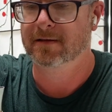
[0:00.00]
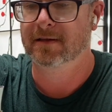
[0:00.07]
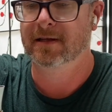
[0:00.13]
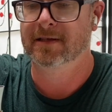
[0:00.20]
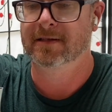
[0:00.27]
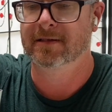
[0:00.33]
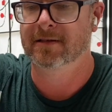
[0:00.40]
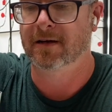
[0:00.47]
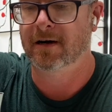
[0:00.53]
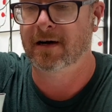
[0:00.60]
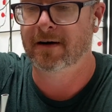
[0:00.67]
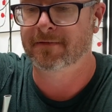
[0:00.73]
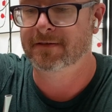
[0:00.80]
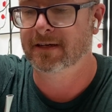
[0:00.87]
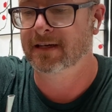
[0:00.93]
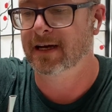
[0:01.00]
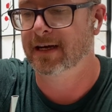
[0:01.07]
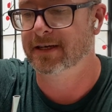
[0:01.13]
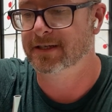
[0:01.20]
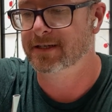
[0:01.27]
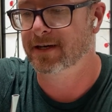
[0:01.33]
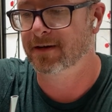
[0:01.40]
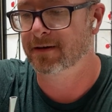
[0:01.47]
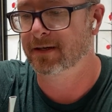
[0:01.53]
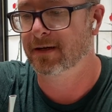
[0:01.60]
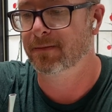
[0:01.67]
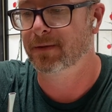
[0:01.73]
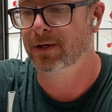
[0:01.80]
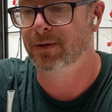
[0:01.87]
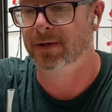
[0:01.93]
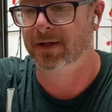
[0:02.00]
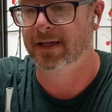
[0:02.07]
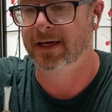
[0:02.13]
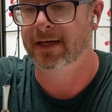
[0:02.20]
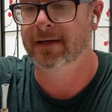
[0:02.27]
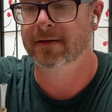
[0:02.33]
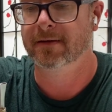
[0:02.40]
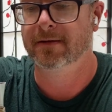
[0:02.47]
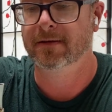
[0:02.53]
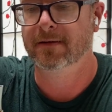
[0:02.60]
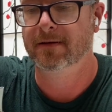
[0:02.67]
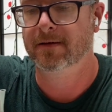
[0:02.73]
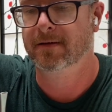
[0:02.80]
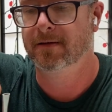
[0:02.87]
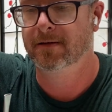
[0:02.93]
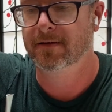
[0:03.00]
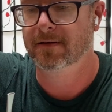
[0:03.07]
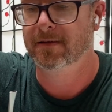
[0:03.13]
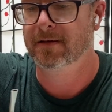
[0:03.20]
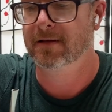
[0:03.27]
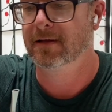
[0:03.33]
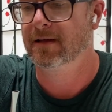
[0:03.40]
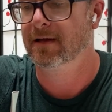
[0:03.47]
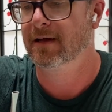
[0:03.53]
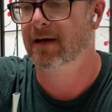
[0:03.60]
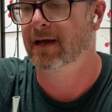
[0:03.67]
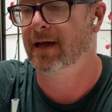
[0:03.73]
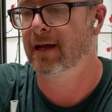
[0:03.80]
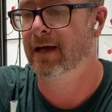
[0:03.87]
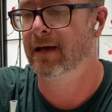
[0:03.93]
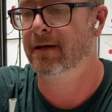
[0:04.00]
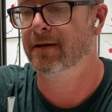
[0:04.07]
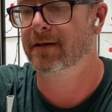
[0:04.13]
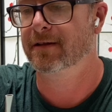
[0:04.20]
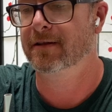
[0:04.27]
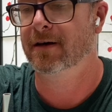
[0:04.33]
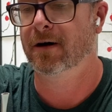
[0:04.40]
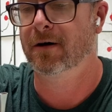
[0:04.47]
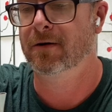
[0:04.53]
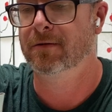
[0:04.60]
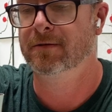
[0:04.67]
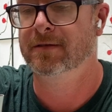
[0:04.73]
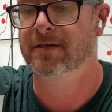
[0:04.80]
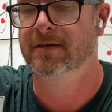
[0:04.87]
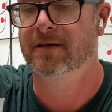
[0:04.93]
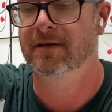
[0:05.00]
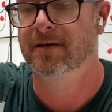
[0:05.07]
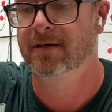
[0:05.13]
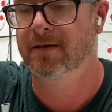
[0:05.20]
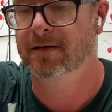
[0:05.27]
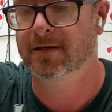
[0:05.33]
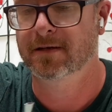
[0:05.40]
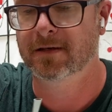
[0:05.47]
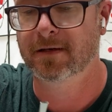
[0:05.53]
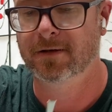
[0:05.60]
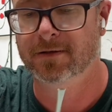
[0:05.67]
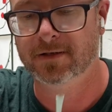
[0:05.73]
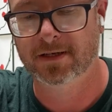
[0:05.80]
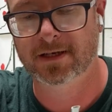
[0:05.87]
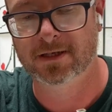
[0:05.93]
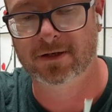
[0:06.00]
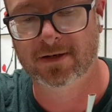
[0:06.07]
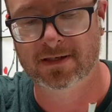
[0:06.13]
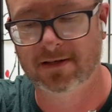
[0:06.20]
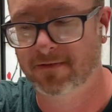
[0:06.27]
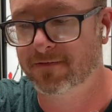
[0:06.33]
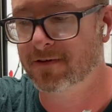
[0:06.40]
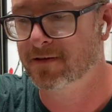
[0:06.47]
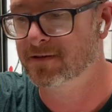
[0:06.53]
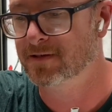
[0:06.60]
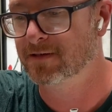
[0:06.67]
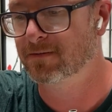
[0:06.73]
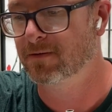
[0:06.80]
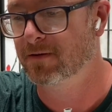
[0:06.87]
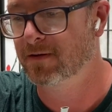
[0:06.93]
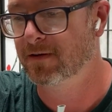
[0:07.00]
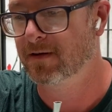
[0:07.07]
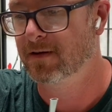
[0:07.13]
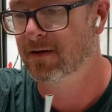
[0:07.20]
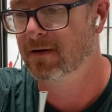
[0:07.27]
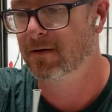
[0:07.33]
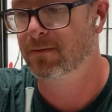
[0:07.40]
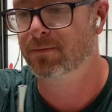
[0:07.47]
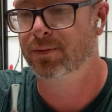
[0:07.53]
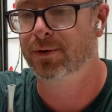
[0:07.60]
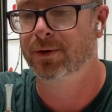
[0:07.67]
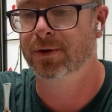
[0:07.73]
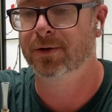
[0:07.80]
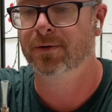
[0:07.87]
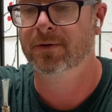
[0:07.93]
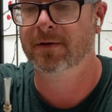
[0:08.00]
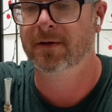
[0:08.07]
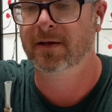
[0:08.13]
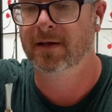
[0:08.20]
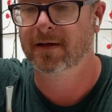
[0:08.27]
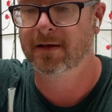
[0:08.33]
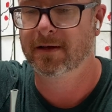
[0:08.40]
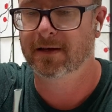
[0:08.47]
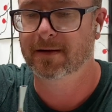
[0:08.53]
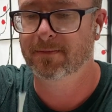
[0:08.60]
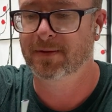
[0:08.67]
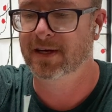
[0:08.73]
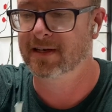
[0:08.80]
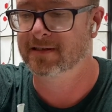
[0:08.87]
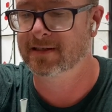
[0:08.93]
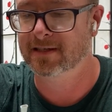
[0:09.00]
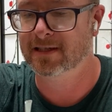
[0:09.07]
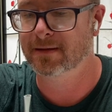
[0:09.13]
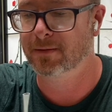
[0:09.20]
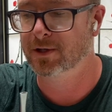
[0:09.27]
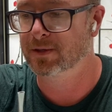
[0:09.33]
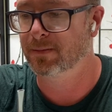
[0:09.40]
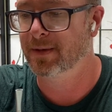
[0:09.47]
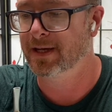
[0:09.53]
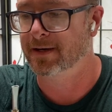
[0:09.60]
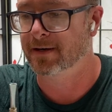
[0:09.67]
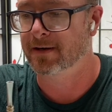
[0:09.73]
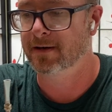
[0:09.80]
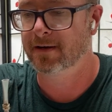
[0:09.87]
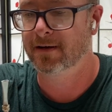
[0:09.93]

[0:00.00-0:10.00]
This is often kind of shared communally, and the host usually enjoys the first brew because it's the most bitter.